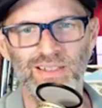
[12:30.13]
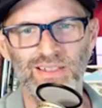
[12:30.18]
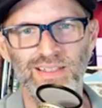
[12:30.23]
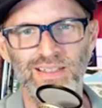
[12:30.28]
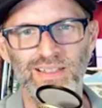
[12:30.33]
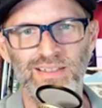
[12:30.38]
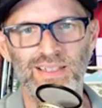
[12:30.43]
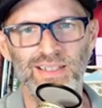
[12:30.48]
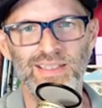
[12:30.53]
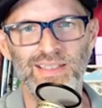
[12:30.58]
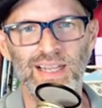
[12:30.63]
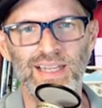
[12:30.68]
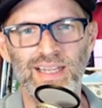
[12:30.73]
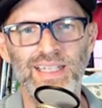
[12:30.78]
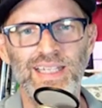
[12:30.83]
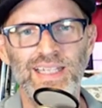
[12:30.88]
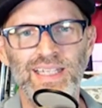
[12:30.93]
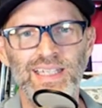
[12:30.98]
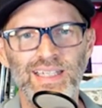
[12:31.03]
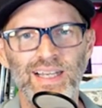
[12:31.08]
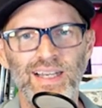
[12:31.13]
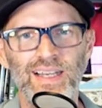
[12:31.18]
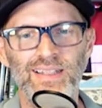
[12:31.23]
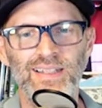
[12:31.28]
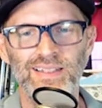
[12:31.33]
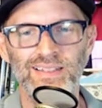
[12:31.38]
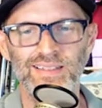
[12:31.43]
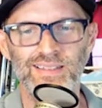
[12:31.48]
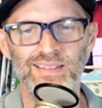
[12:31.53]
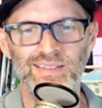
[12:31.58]
It's it's IKEA
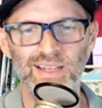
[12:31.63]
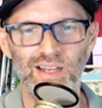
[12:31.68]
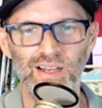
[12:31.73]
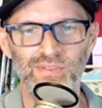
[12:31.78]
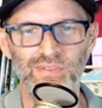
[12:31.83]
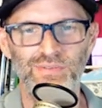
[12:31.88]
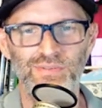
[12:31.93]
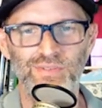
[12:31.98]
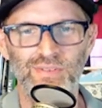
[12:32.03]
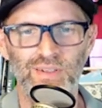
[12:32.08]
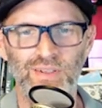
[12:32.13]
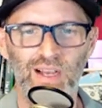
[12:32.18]
stuff.